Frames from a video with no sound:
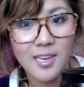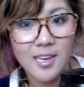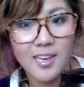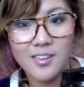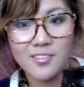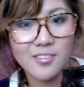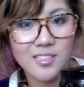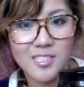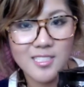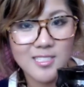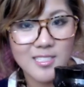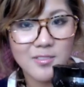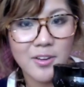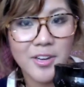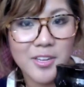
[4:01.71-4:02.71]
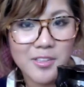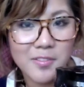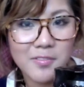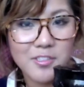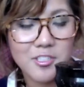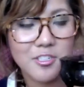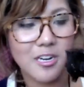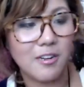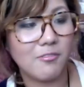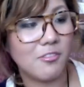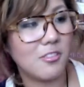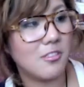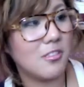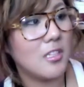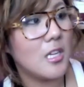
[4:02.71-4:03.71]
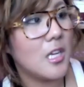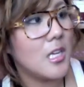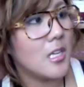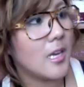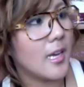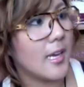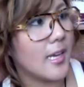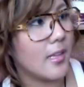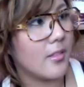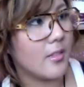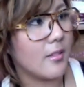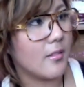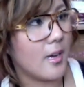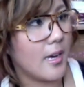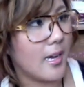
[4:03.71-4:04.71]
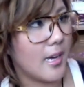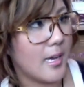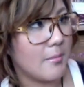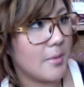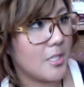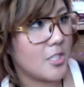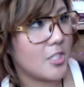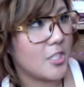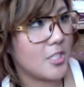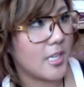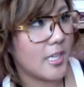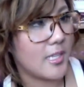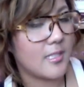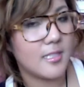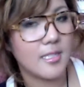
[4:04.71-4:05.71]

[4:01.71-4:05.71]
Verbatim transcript: I don't think this is very good for travel and I'm in shade